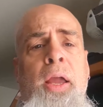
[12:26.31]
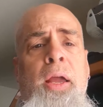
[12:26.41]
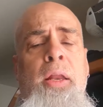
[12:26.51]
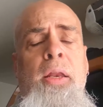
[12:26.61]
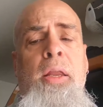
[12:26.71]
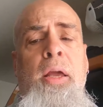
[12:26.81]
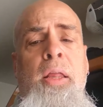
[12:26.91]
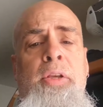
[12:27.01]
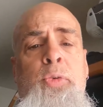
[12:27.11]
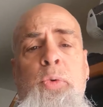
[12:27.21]
and
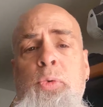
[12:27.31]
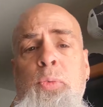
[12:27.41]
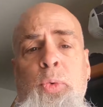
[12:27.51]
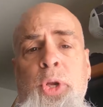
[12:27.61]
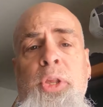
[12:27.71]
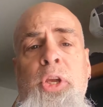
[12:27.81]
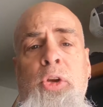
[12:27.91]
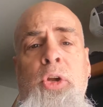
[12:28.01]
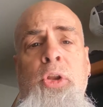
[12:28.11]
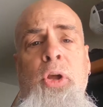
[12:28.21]
this was a really
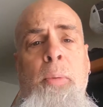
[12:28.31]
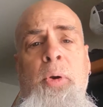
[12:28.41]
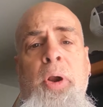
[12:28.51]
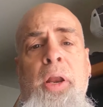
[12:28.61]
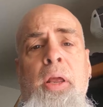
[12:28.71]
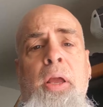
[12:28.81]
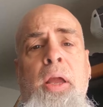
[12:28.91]
good upgrade.